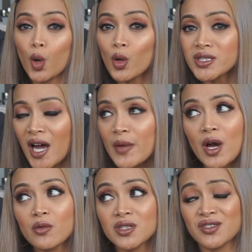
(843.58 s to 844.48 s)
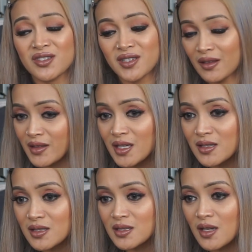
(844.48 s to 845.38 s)
whole time I was just like this,
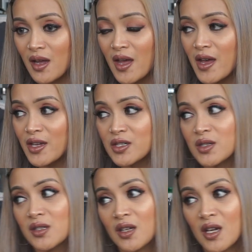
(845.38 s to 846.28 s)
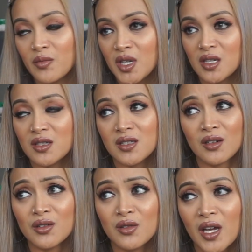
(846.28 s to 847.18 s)
and she was looking at me and she's
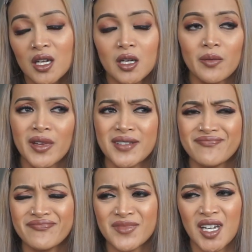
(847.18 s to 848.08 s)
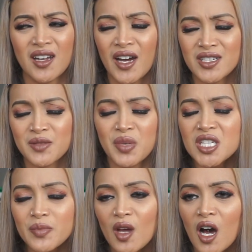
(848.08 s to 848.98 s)
like, are you okay? And I'm like, that guy just
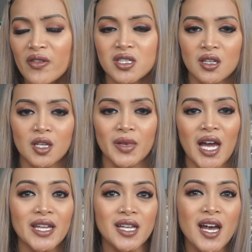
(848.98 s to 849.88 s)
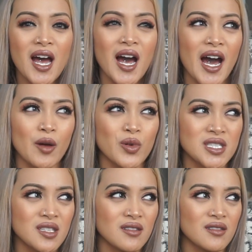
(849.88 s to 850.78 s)
pissed me off. I was telling him, like, I
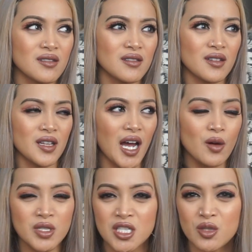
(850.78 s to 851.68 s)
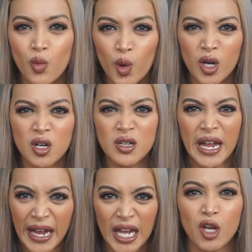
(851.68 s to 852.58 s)
wasn't like, I was just more
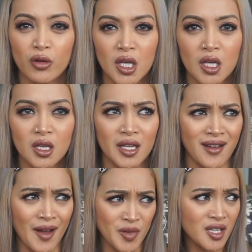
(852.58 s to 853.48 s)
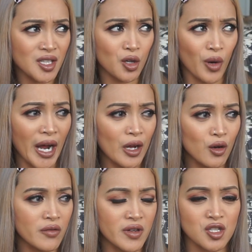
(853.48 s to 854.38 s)
angry. Like, I'm not gonna cry
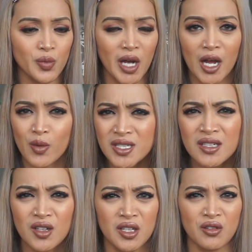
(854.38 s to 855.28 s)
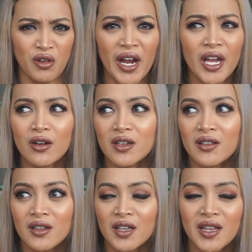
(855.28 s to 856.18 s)
over a stupid guy. I wasn't crying or
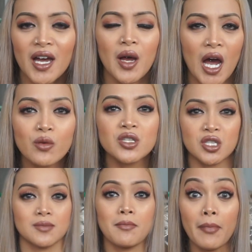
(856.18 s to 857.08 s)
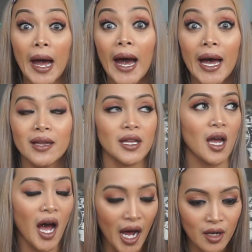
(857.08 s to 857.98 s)
anything like that. I was just mad. Like,
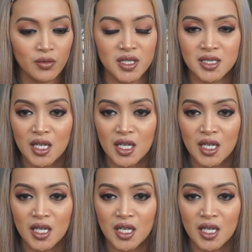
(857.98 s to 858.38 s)
I was